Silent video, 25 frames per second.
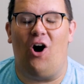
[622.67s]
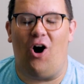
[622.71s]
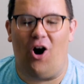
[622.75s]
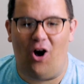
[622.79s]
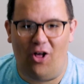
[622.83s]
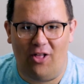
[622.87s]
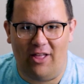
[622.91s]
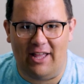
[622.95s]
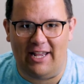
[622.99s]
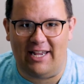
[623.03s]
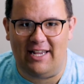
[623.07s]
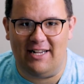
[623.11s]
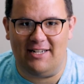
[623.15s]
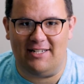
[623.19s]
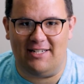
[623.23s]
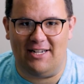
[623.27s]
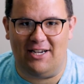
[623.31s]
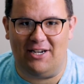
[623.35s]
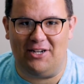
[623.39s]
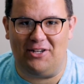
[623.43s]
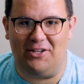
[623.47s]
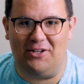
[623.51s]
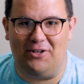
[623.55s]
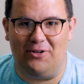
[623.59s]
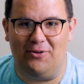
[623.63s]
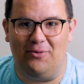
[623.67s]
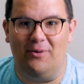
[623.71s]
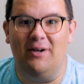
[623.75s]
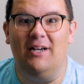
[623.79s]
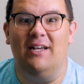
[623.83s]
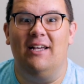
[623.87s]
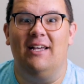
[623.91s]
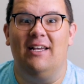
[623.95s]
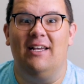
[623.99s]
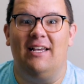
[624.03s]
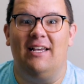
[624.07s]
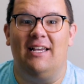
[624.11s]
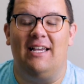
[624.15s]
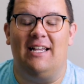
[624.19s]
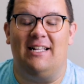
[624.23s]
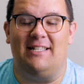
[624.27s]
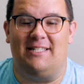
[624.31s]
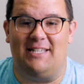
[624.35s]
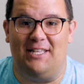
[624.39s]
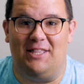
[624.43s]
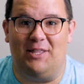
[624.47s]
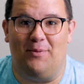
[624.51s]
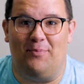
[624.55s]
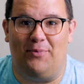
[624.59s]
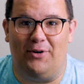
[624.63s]
All I can tell you, it's
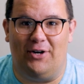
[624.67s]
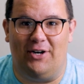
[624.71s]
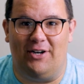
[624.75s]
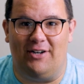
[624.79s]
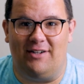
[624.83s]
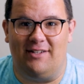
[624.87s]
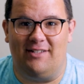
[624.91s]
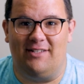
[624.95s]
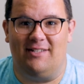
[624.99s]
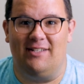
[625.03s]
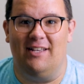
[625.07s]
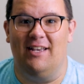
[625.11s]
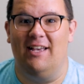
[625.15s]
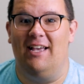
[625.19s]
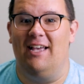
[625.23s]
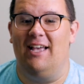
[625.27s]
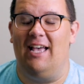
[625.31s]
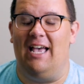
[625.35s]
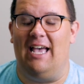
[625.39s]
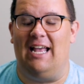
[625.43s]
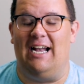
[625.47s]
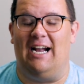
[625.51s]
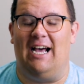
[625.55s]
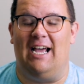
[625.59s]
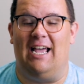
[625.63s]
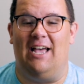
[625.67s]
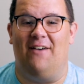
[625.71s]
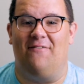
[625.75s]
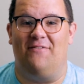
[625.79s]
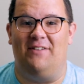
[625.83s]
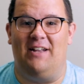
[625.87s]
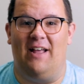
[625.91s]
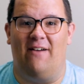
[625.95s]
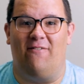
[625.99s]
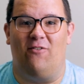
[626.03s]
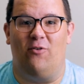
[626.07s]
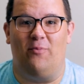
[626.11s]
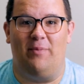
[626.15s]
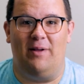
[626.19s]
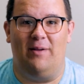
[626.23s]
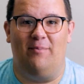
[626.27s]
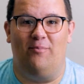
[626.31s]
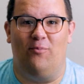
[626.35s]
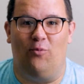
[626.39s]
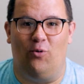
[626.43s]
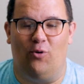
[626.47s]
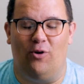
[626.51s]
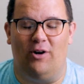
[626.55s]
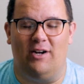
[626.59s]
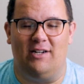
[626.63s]
in the books, and I have never been
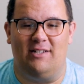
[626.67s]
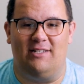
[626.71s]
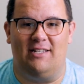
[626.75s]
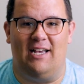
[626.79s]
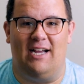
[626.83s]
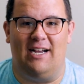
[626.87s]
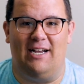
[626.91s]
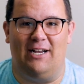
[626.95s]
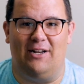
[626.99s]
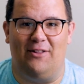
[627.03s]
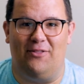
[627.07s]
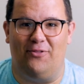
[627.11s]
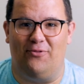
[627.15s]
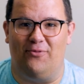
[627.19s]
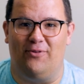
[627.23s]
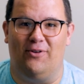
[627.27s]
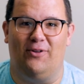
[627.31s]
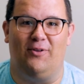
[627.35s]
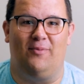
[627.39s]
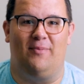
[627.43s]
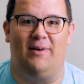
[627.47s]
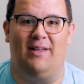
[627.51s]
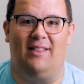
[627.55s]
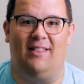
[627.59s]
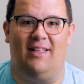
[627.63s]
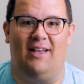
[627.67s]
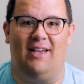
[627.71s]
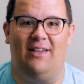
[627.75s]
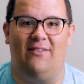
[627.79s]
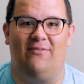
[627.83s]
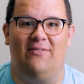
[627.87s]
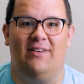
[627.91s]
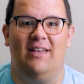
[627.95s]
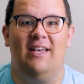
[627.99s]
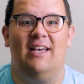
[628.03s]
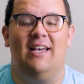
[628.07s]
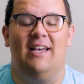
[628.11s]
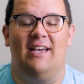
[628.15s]
more excited and thrilled in my life.